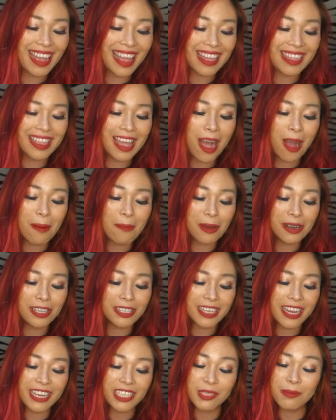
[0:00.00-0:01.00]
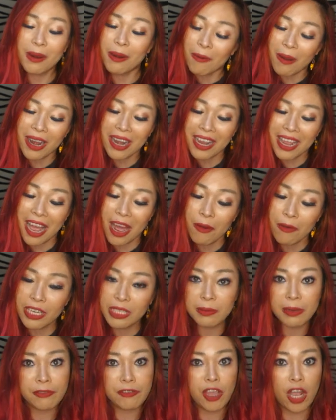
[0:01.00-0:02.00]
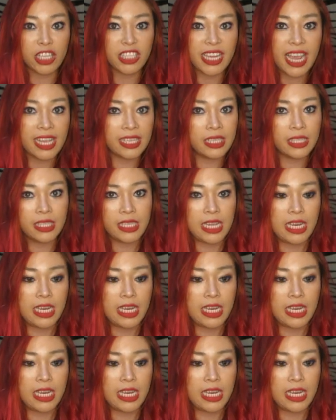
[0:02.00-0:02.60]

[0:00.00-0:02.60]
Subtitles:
And now I'm gonna change to my wedding gown, which my fiance hasn't